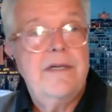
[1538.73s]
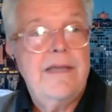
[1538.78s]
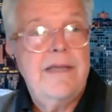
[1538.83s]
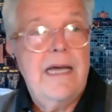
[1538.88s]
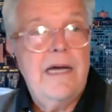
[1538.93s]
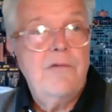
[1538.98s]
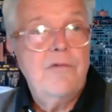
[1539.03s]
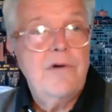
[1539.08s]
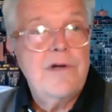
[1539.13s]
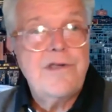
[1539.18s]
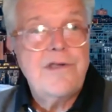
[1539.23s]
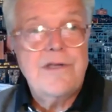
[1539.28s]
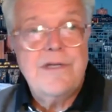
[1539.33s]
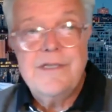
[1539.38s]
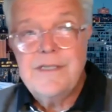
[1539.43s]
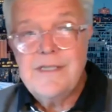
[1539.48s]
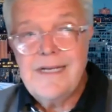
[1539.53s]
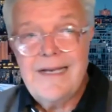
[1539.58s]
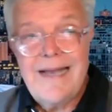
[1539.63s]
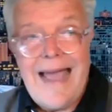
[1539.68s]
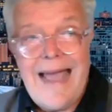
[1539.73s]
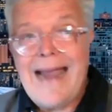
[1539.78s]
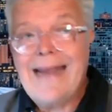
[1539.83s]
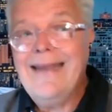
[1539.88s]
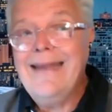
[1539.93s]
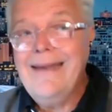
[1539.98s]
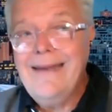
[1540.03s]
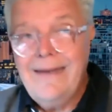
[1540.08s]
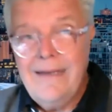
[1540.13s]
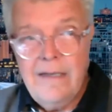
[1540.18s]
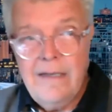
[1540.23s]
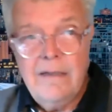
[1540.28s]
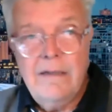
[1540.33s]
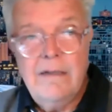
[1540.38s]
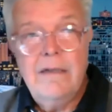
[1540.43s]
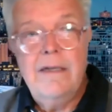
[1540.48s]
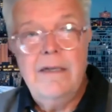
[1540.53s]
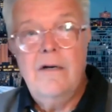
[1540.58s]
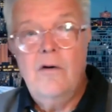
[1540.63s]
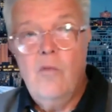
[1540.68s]
that which is lacking
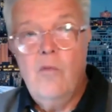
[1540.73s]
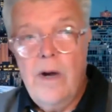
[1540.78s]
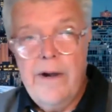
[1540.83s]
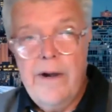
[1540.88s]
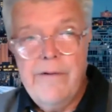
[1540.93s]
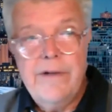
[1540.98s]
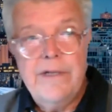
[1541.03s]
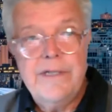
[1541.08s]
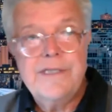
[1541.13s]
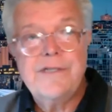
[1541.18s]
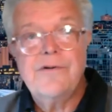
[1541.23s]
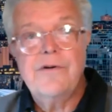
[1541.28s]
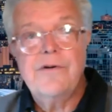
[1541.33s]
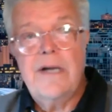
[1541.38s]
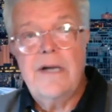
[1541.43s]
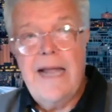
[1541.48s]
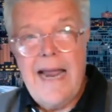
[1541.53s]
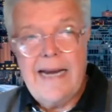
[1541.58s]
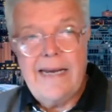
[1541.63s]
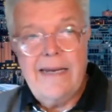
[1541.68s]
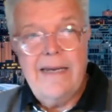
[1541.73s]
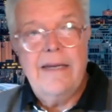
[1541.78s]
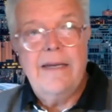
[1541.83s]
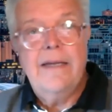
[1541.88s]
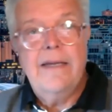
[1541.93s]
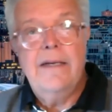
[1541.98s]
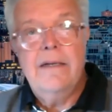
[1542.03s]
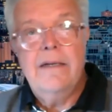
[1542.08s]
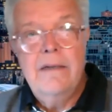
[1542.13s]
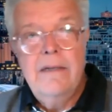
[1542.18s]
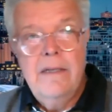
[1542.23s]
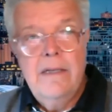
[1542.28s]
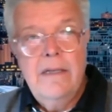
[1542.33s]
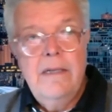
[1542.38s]
in awareness or lacking in